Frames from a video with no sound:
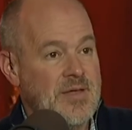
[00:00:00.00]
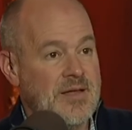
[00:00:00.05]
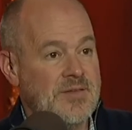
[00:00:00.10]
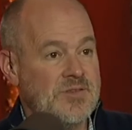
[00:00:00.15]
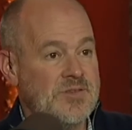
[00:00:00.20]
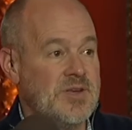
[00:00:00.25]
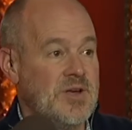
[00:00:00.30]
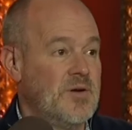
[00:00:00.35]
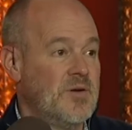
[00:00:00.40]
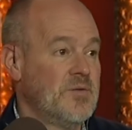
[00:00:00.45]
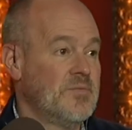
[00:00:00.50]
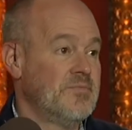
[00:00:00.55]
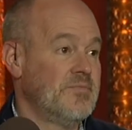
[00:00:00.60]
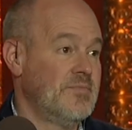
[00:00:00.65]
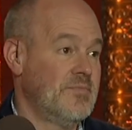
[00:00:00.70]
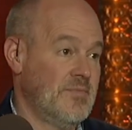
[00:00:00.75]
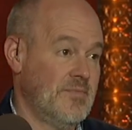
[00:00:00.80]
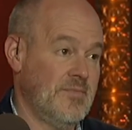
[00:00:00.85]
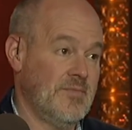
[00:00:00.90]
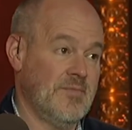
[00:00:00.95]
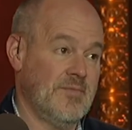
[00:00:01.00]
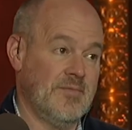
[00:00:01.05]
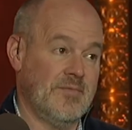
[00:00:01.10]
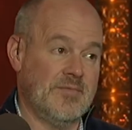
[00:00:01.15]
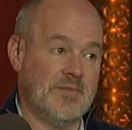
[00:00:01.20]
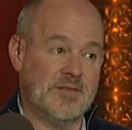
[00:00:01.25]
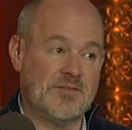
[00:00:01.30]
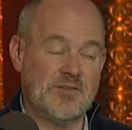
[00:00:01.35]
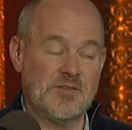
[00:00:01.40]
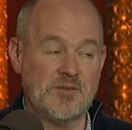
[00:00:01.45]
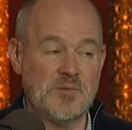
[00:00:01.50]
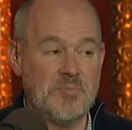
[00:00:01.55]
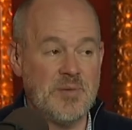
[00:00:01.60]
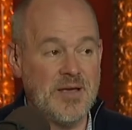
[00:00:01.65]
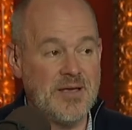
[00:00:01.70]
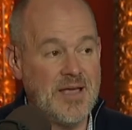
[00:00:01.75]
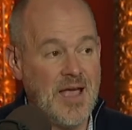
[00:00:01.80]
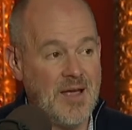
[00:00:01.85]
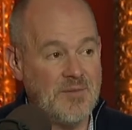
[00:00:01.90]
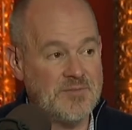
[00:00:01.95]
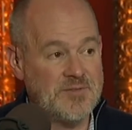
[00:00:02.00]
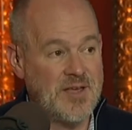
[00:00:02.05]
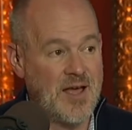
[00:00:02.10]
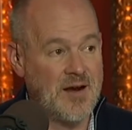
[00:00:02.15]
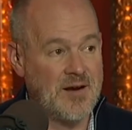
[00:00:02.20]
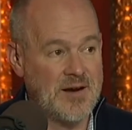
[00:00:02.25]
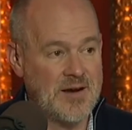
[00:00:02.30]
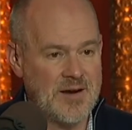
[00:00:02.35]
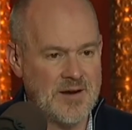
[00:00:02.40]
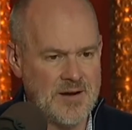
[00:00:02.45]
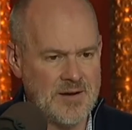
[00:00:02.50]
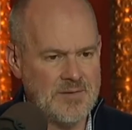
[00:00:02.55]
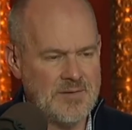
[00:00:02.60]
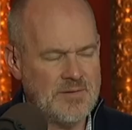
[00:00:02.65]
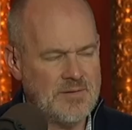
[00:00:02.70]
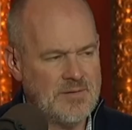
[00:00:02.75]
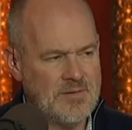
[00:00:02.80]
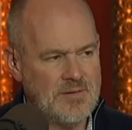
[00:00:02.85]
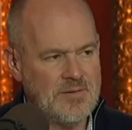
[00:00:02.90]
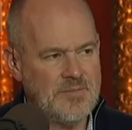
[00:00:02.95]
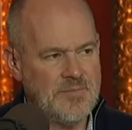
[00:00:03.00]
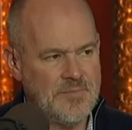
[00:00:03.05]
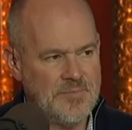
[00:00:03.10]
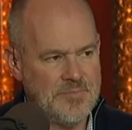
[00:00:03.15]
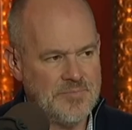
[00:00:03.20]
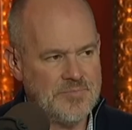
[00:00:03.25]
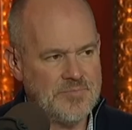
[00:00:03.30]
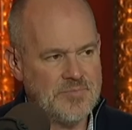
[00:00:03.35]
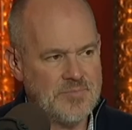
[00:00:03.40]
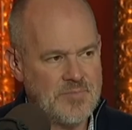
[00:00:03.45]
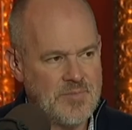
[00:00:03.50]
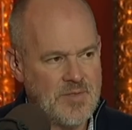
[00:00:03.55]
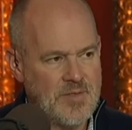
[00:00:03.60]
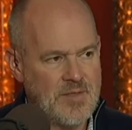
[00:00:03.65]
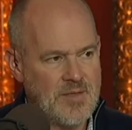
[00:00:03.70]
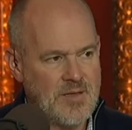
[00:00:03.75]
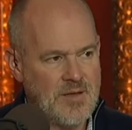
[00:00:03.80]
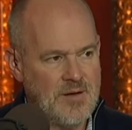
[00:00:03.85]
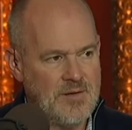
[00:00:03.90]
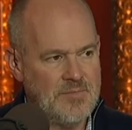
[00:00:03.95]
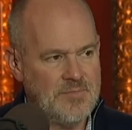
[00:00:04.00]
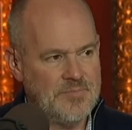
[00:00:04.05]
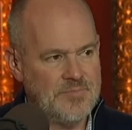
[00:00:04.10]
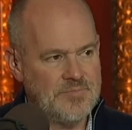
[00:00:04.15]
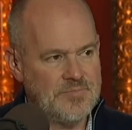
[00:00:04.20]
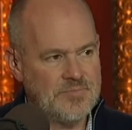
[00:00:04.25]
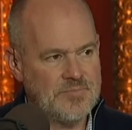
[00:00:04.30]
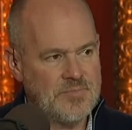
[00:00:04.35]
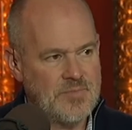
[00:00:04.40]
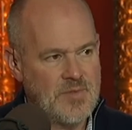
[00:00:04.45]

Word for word: and so this is a big game Saturday night. Is this known? Maybe you can ask the